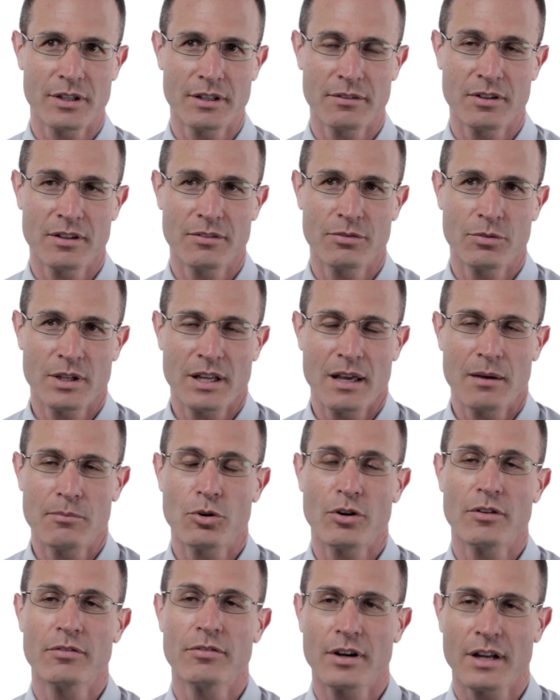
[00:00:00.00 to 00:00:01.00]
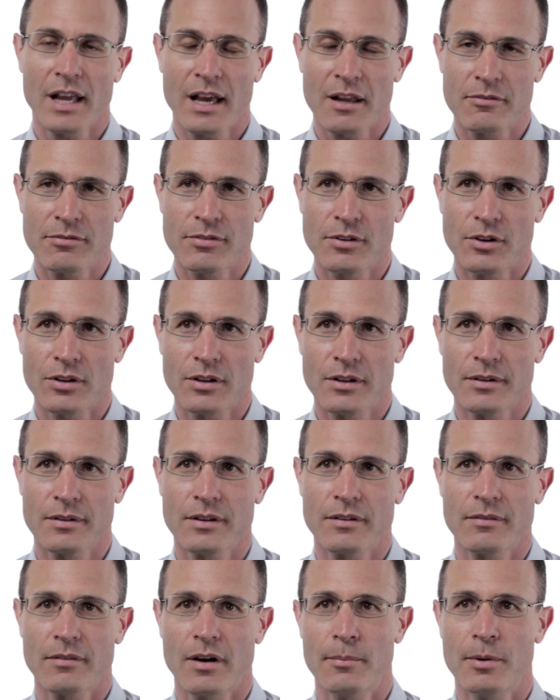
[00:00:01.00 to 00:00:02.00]
Even if we get more forgetful
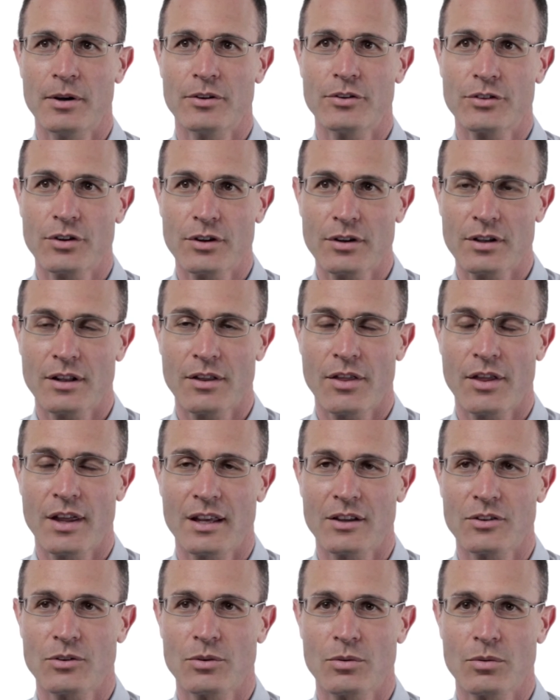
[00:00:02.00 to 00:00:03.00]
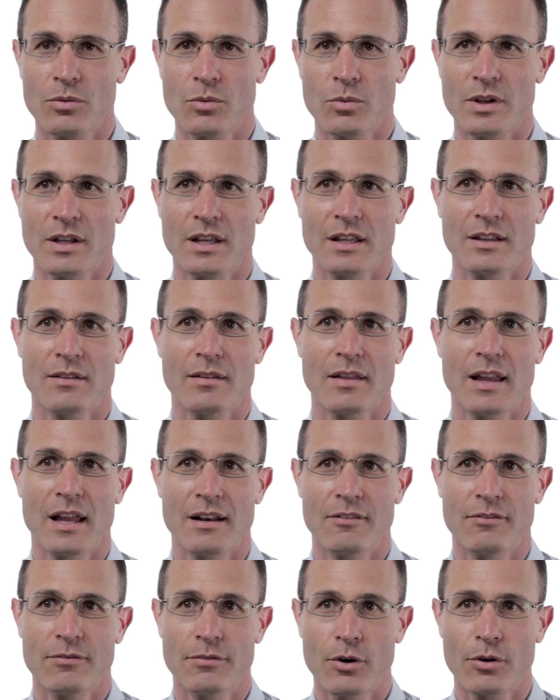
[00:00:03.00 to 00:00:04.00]
about certain things, we can
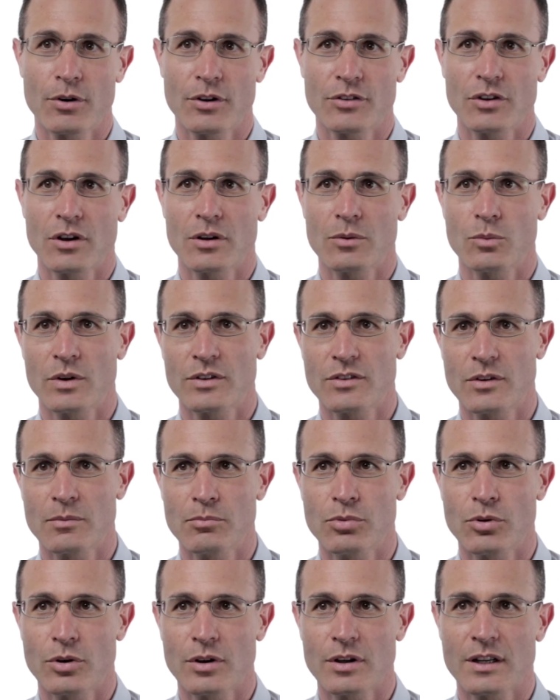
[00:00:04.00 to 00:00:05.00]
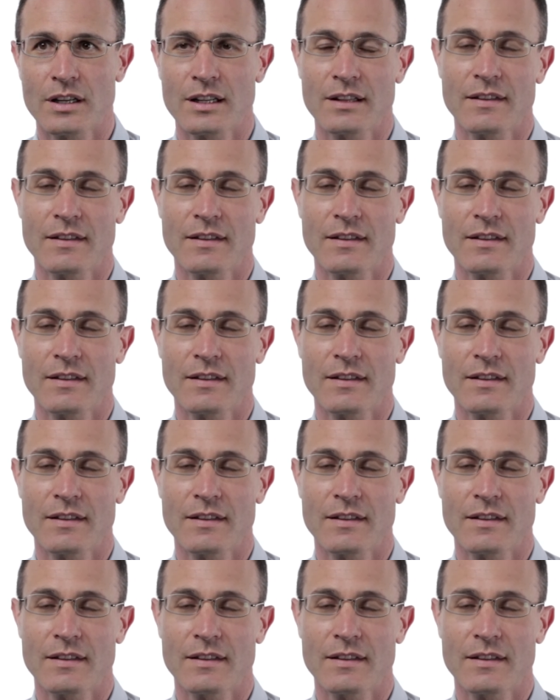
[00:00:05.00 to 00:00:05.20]
then focus on what's important.